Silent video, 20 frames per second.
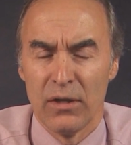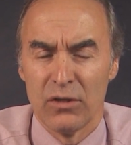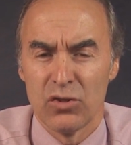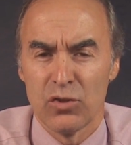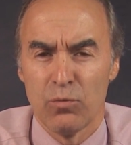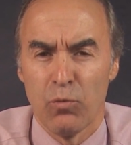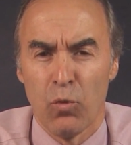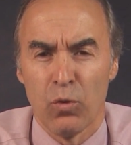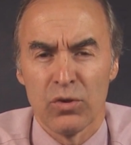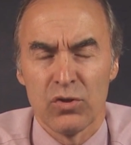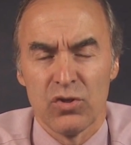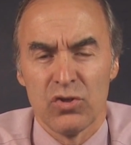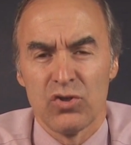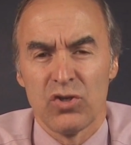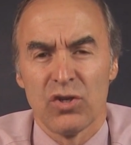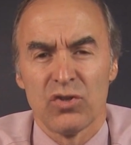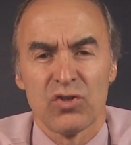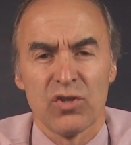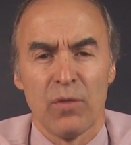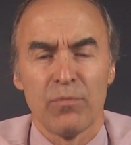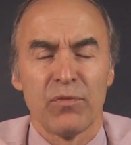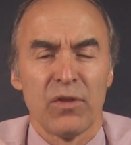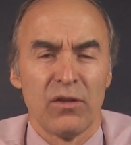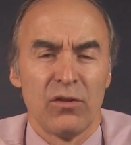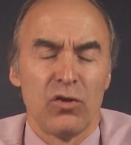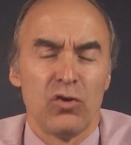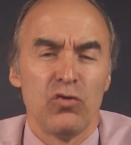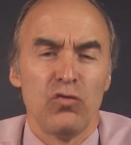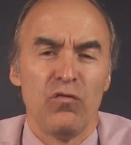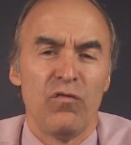Sports is just something
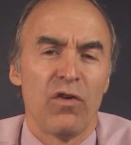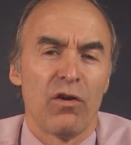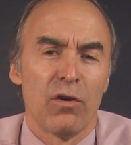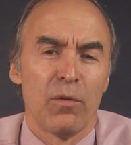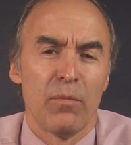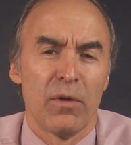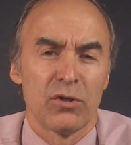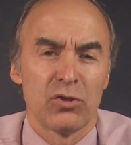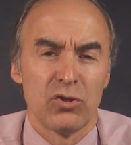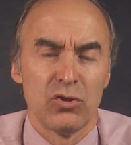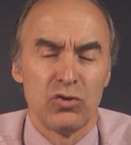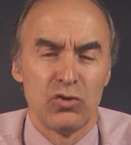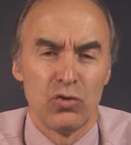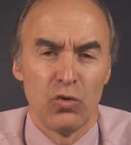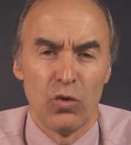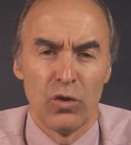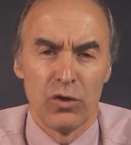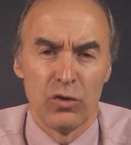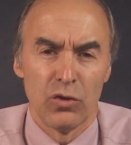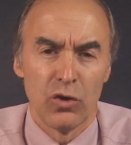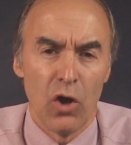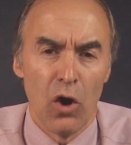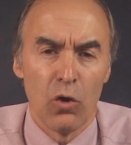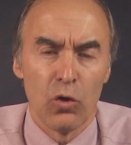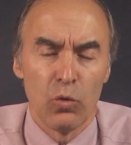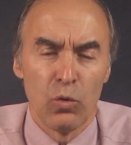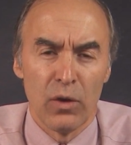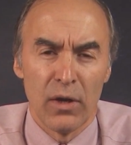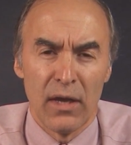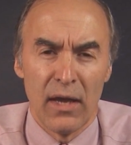that you very much enjoy. You go
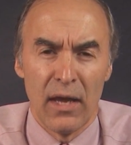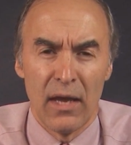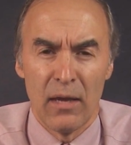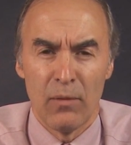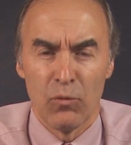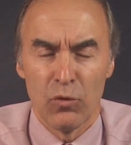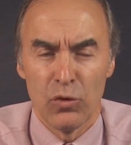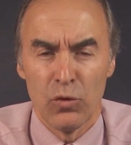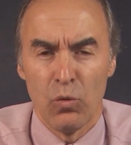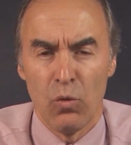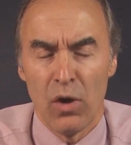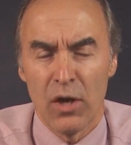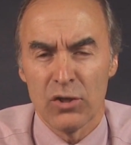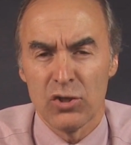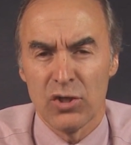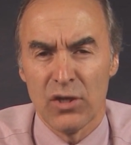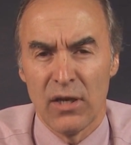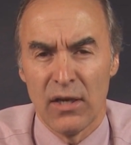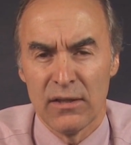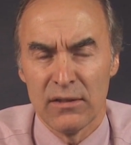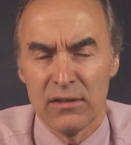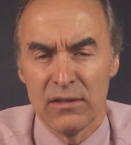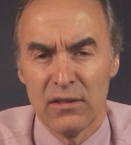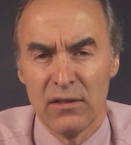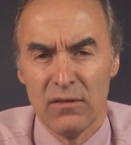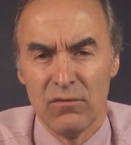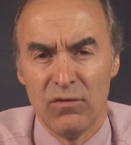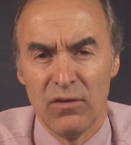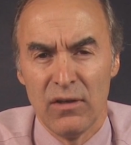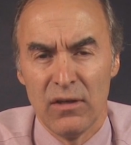to a game or you watch it on
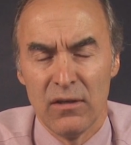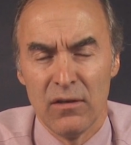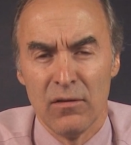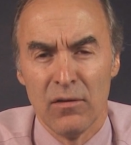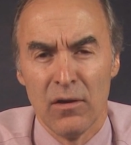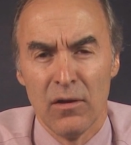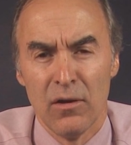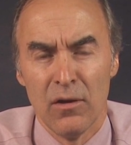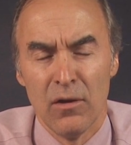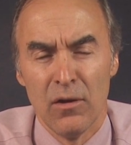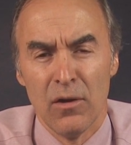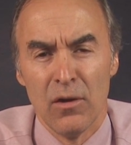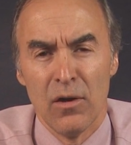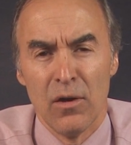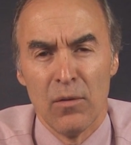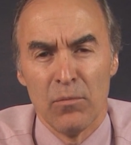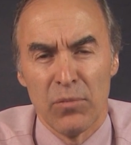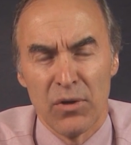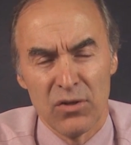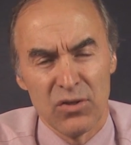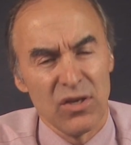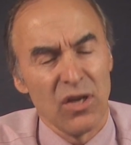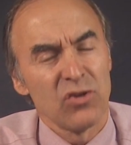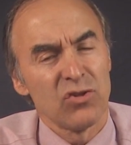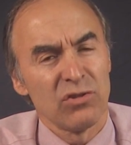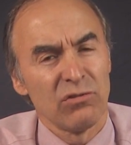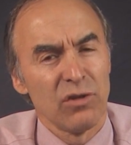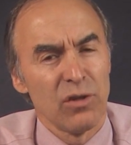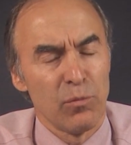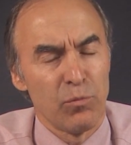TV. But
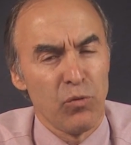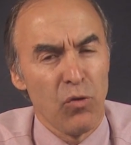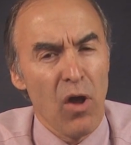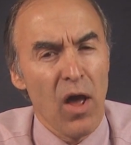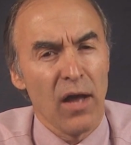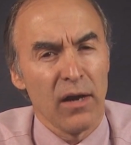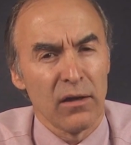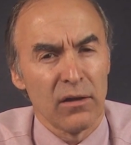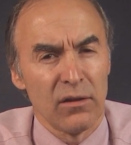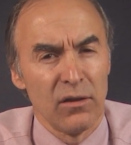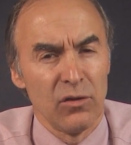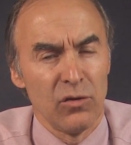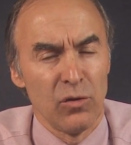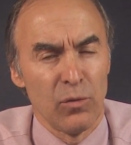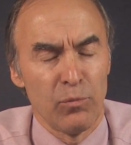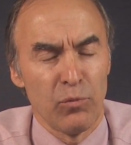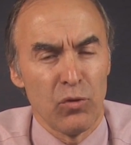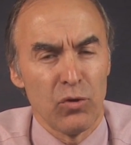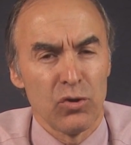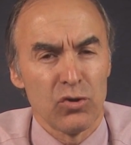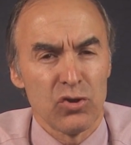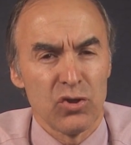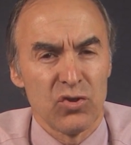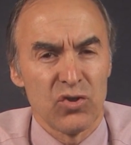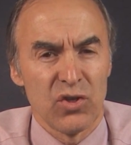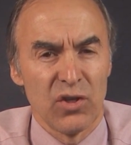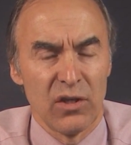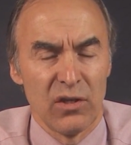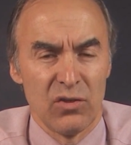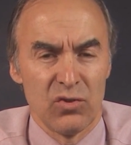essentially the product that you're
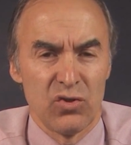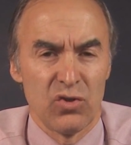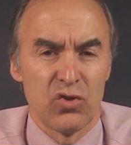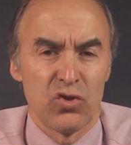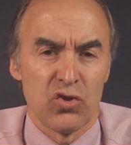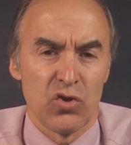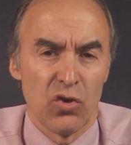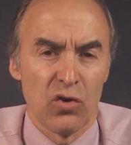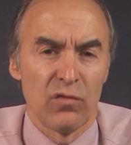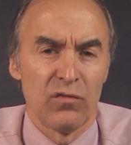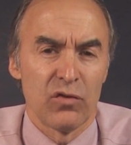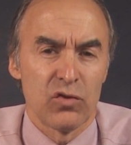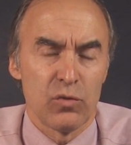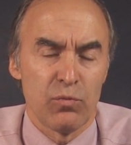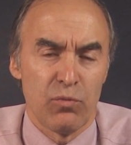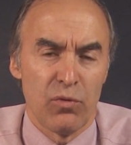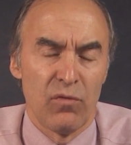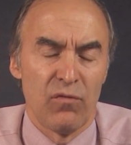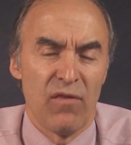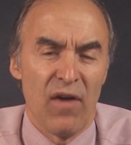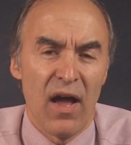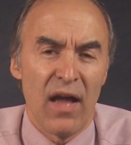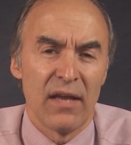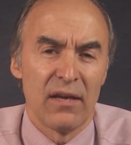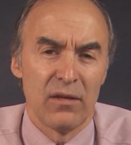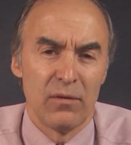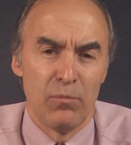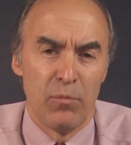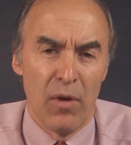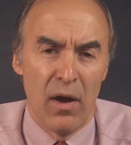purchasing is a service
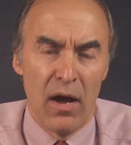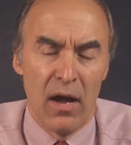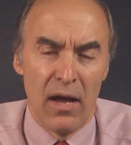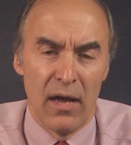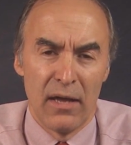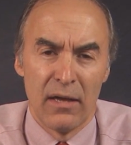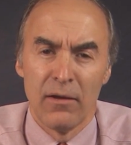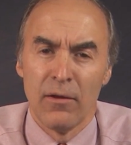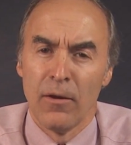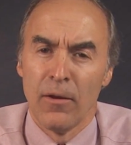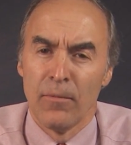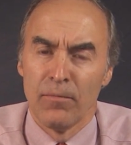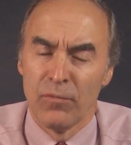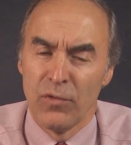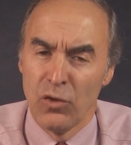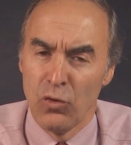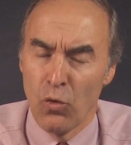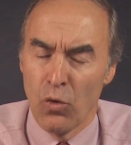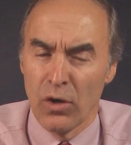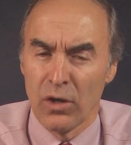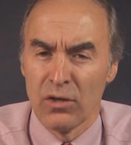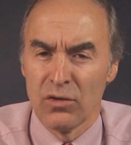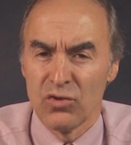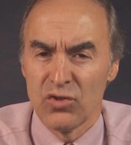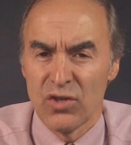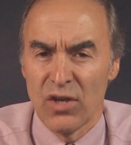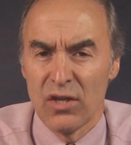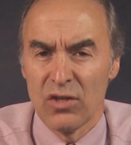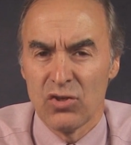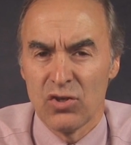provided by the
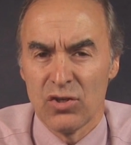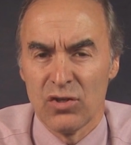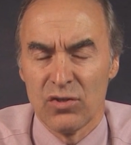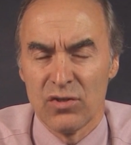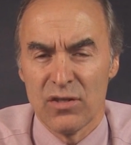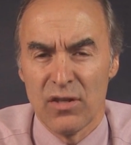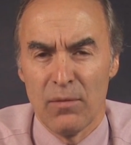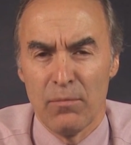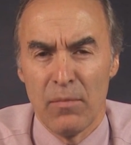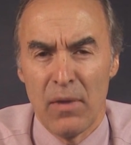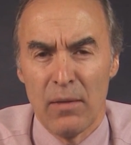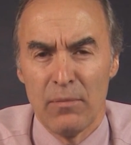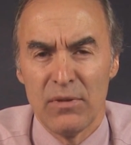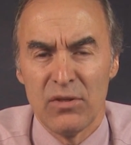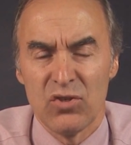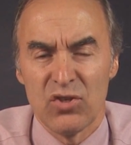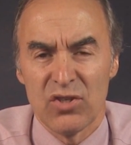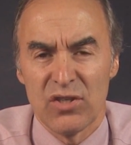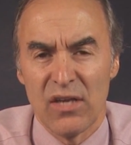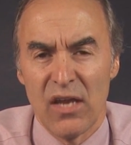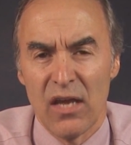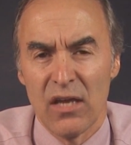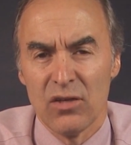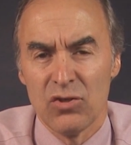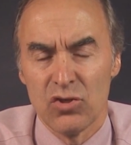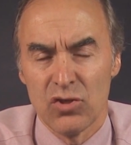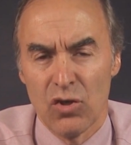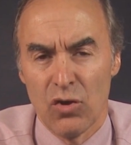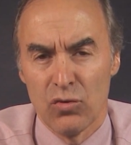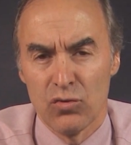organizations that maybe
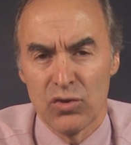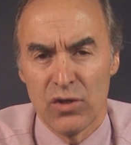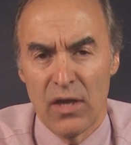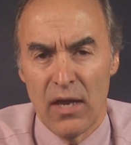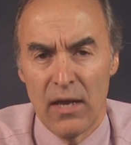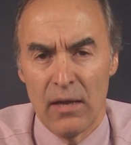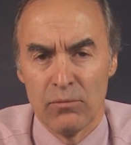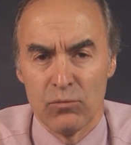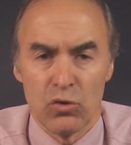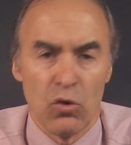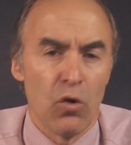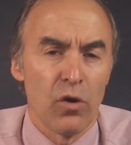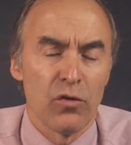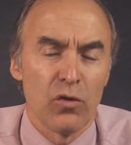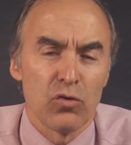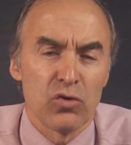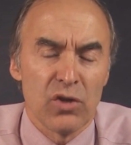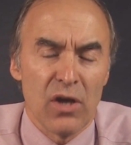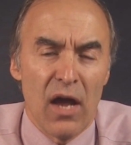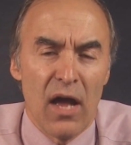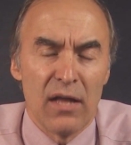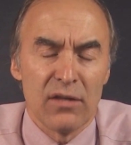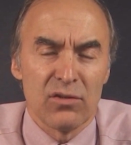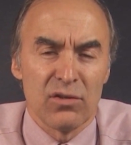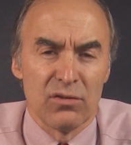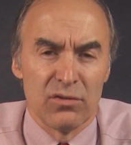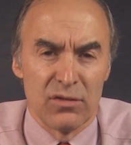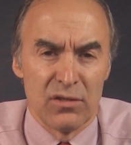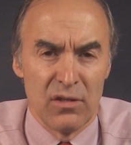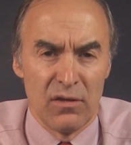stage those games or those
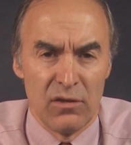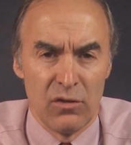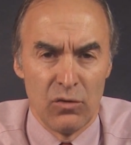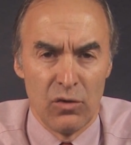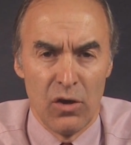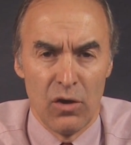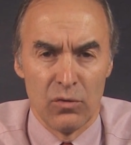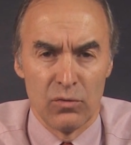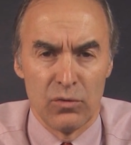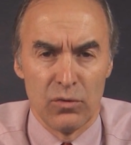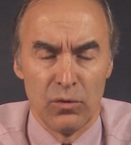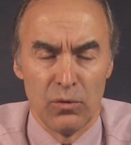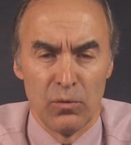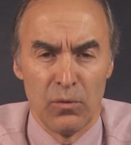concerts that you go to.